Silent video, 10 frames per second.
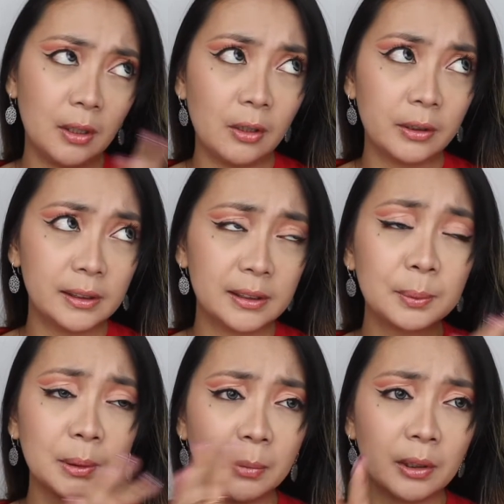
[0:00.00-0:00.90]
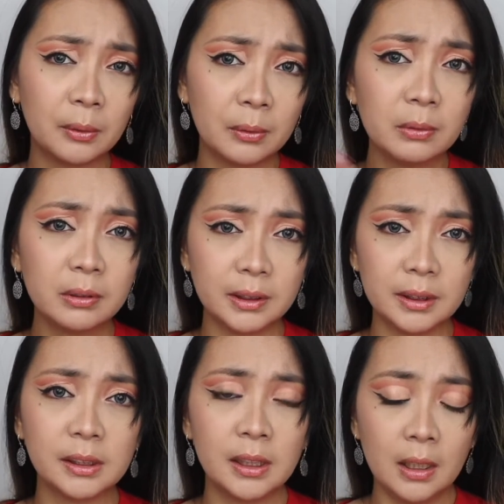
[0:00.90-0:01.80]
description bar, or
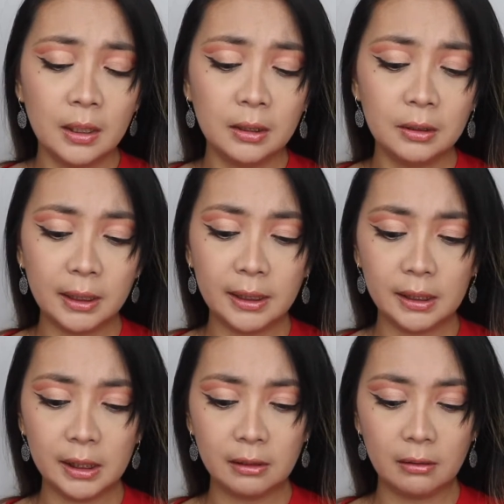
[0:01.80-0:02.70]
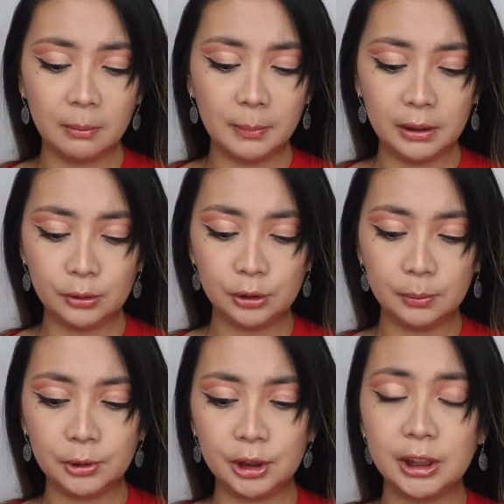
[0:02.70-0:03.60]
just look at it here on my
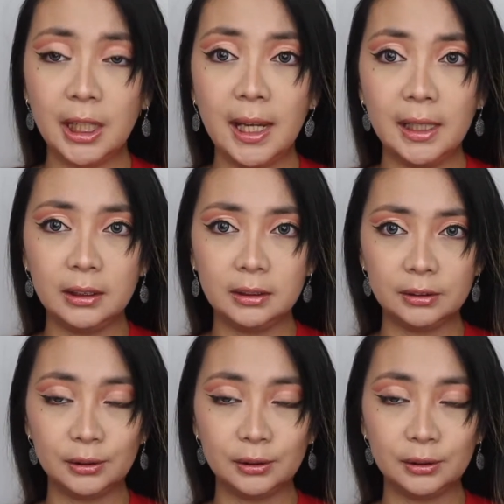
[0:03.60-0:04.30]
YouTube channel.